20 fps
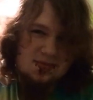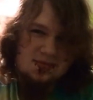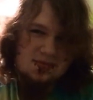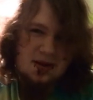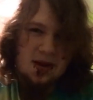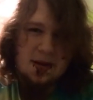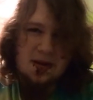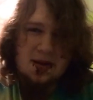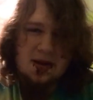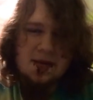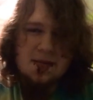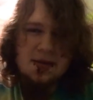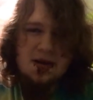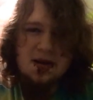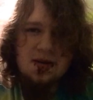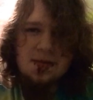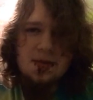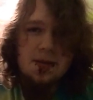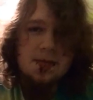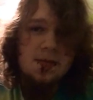I don't know that
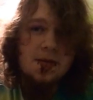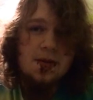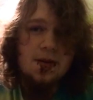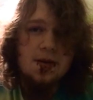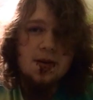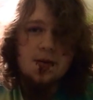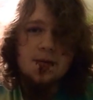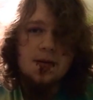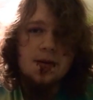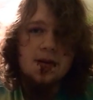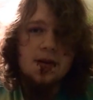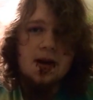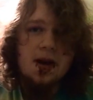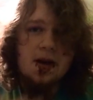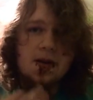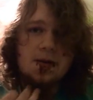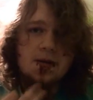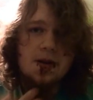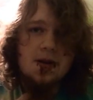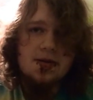many. Maybe you know like one guy
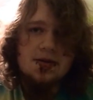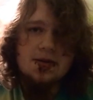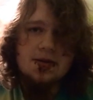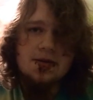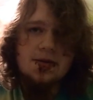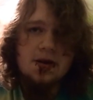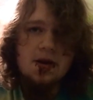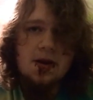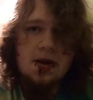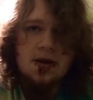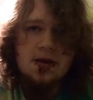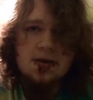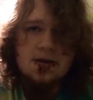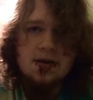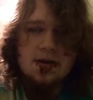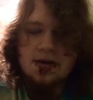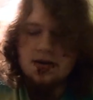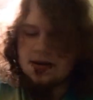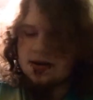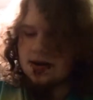who lost a jaw,
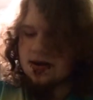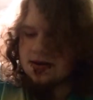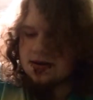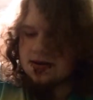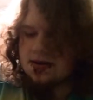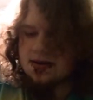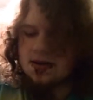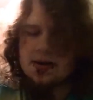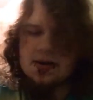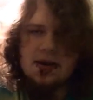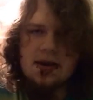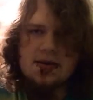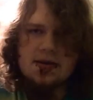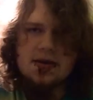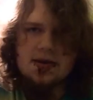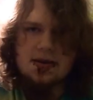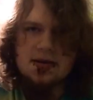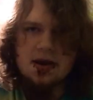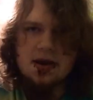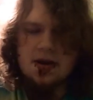and that's
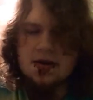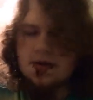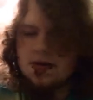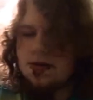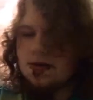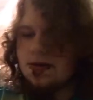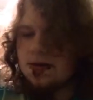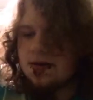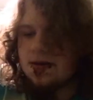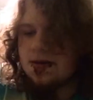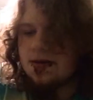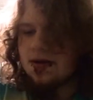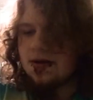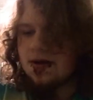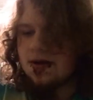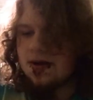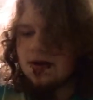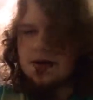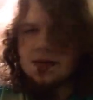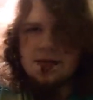to scare you.
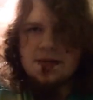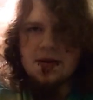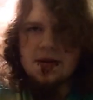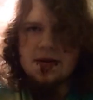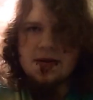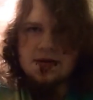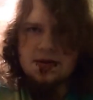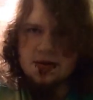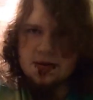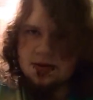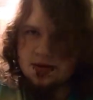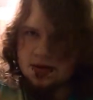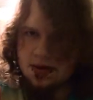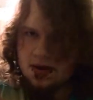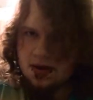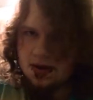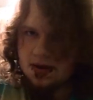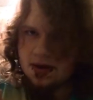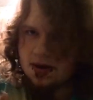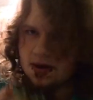You know, your parents say, look at
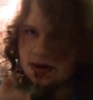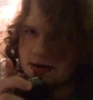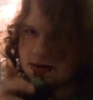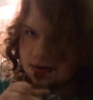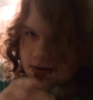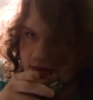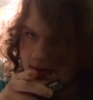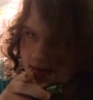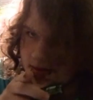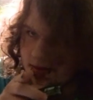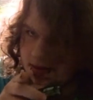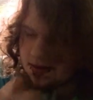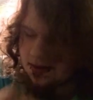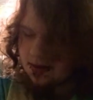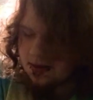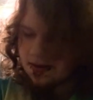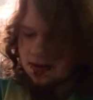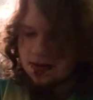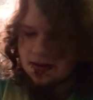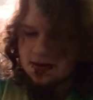that guy.
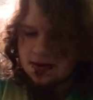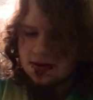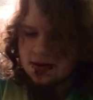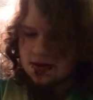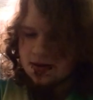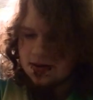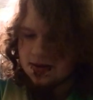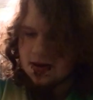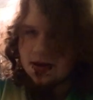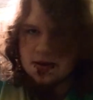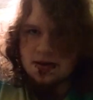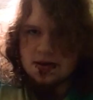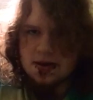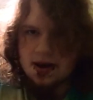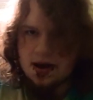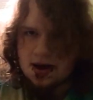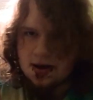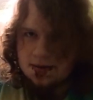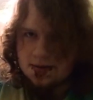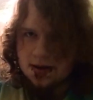Tell your
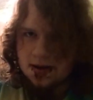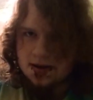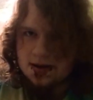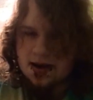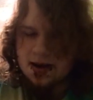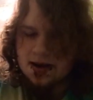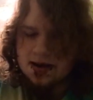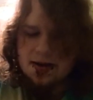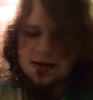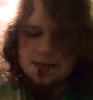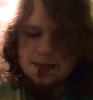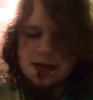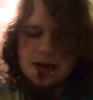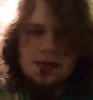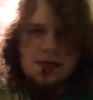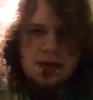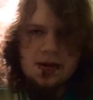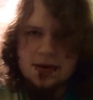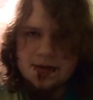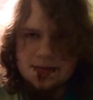dad about that. By the
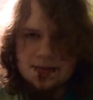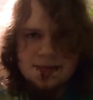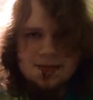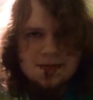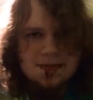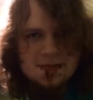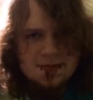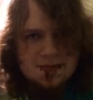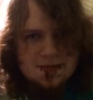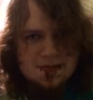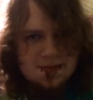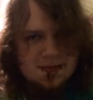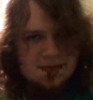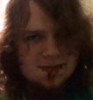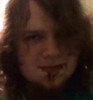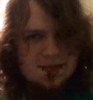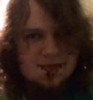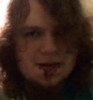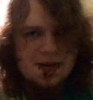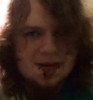way,
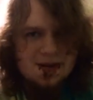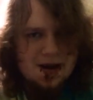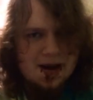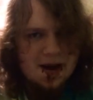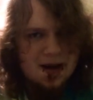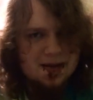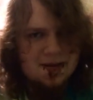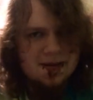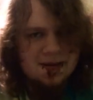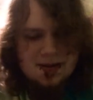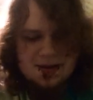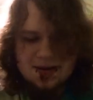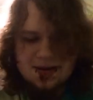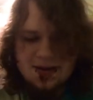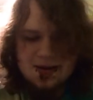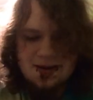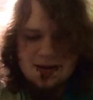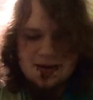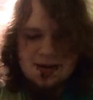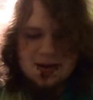my dad
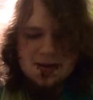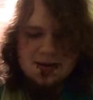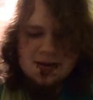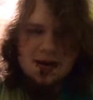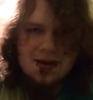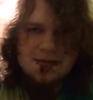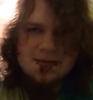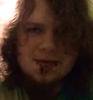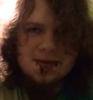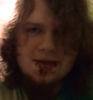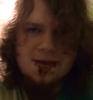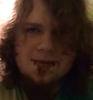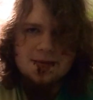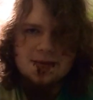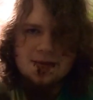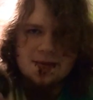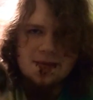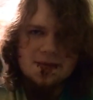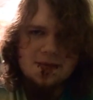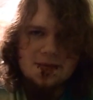has been
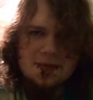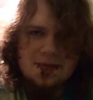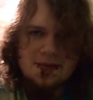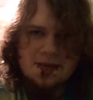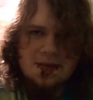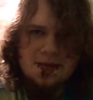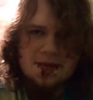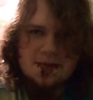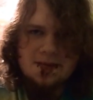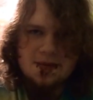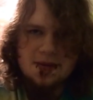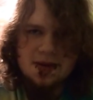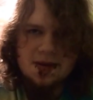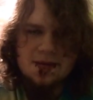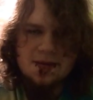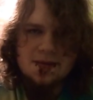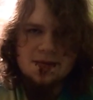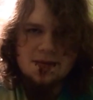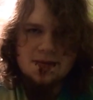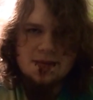dipping
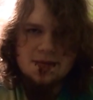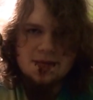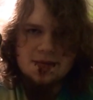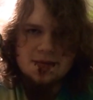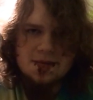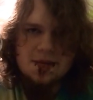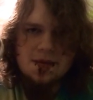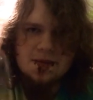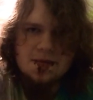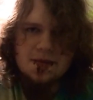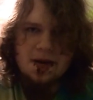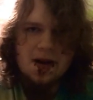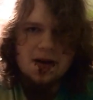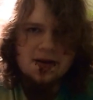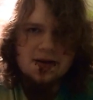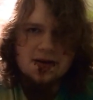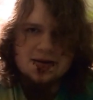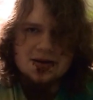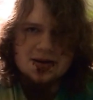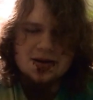fucking Skull Fine
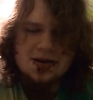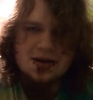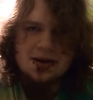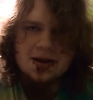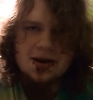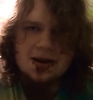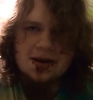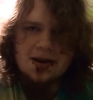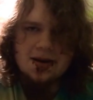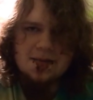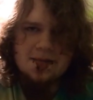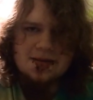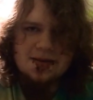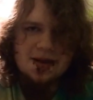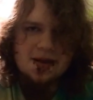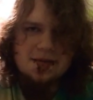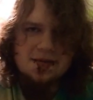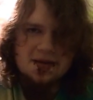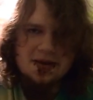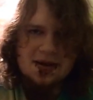Cut since the goddamn
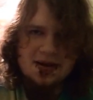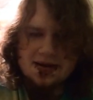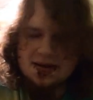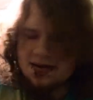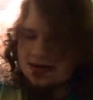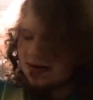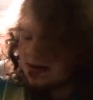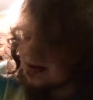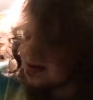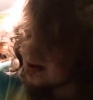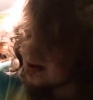70s.